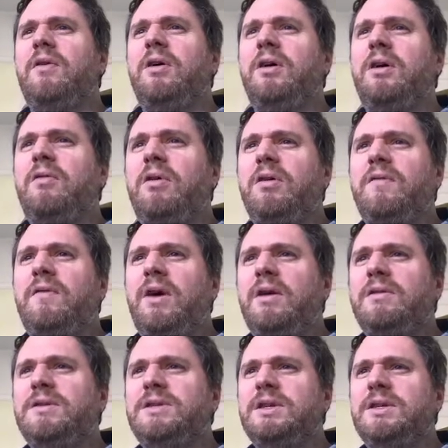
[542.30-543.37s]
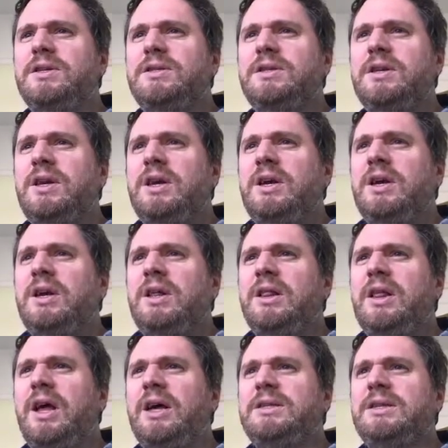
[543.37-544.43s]
coronaviruses
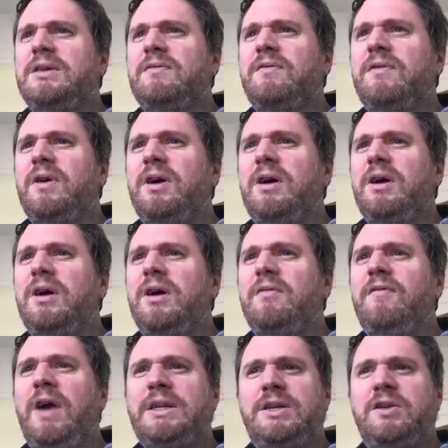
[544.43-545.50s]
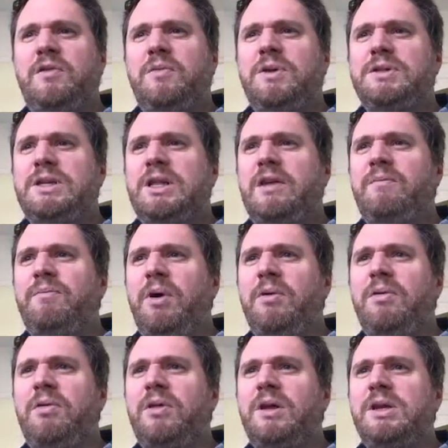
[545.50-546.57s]
that have infected humans, and they
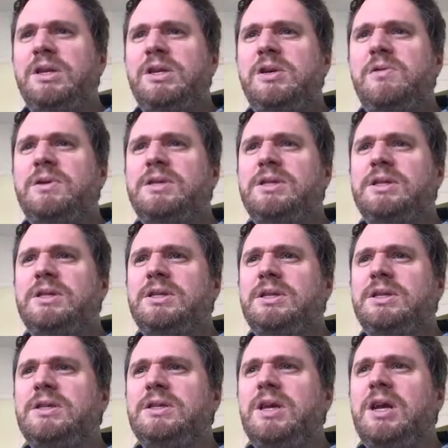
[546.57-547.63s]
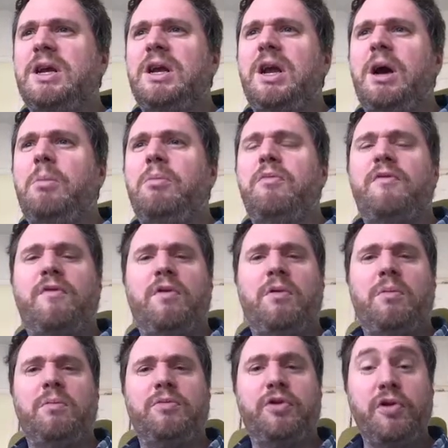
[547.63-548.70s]
both, in two instances, come
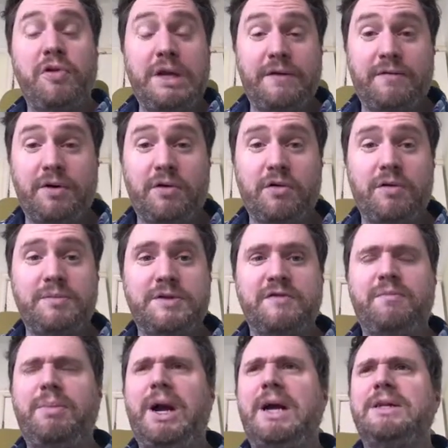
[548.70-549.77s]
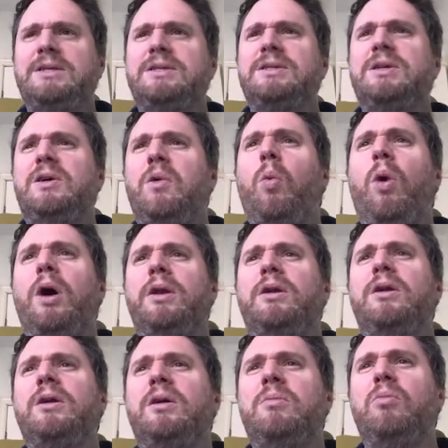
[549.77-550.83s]
from two different groups of bats, one
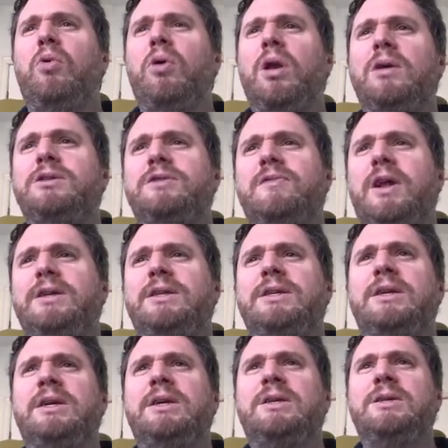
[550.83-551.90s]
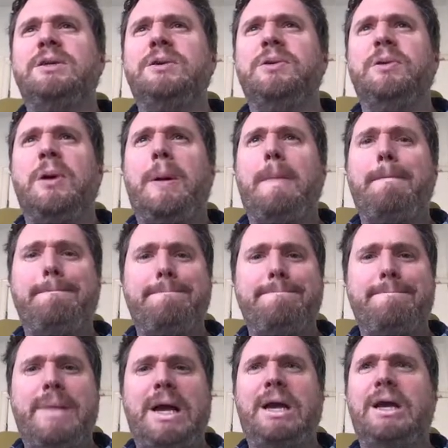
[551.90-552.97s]
more closely related to
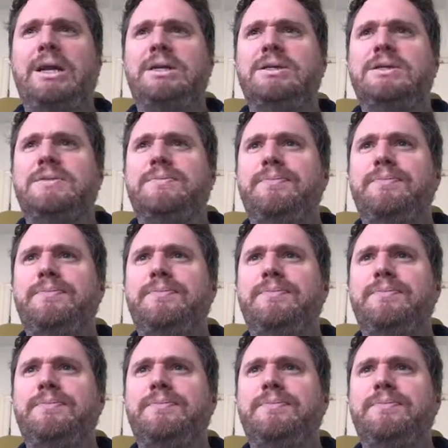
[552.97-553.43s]
pangolins.